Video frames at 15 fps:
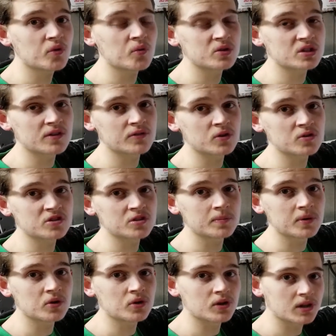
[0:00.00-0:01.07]
which I've used to
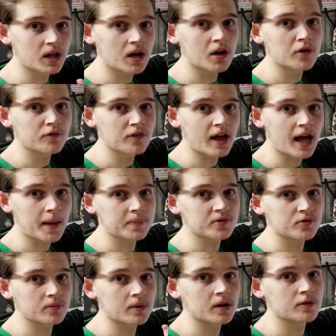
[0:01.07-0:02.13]
build a lot of apps
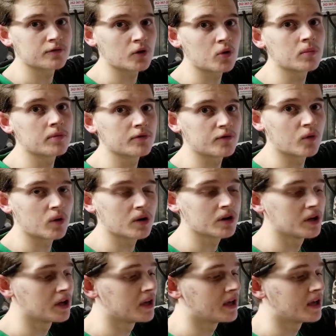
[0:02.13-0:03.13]
for my phone before,